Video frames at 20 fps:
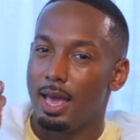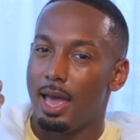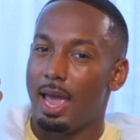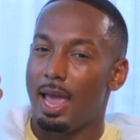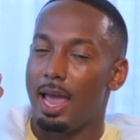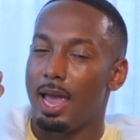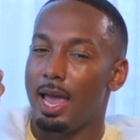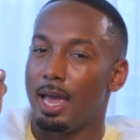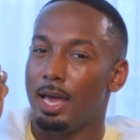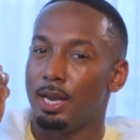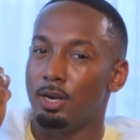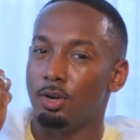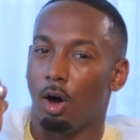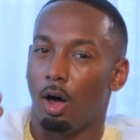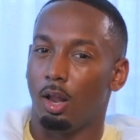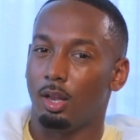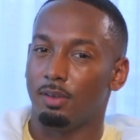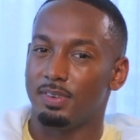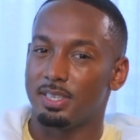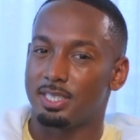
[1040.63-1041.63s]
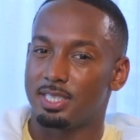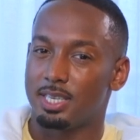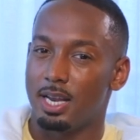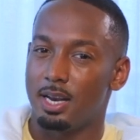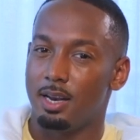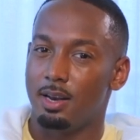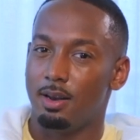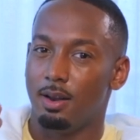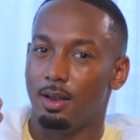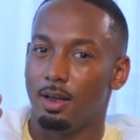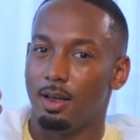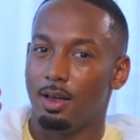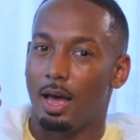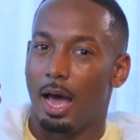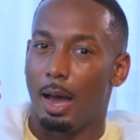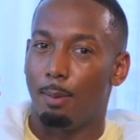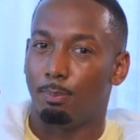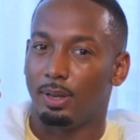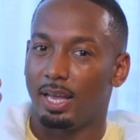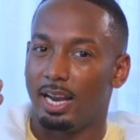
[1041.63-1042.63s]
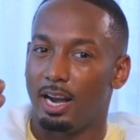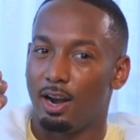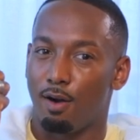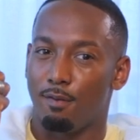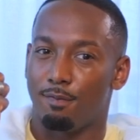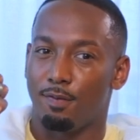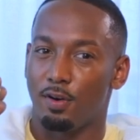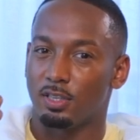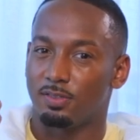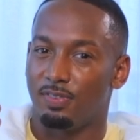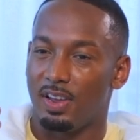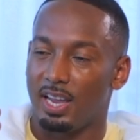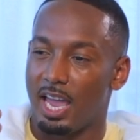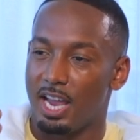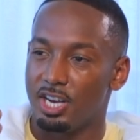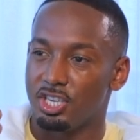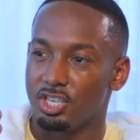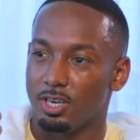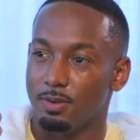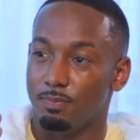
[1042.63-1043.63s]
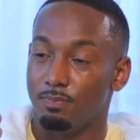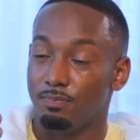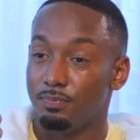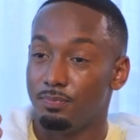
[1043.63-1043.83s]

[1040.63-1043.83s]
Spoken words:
And all of a sudden, I'm planning our first vacation.